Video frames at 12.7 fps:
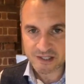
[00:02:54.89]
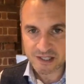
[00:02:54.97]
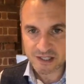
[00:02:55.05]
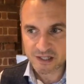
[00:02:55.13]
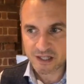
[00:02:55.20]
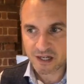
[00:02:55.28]
and
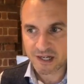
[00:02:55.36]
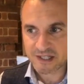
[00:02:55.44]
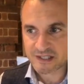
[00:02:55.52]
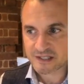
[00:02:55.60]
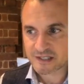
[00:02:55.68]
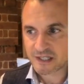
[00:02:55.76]
it's a
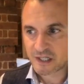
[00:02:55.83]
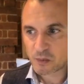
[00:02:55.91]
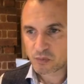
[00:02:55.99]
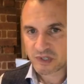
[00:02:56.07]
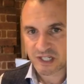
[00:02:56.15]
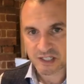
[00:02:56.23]
nice,
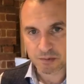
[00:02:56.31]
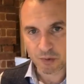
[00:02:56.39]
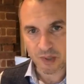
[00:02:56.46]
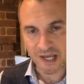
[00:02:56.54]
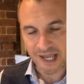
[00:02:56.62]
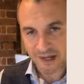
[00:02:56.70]

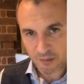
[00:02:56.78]
predictable way.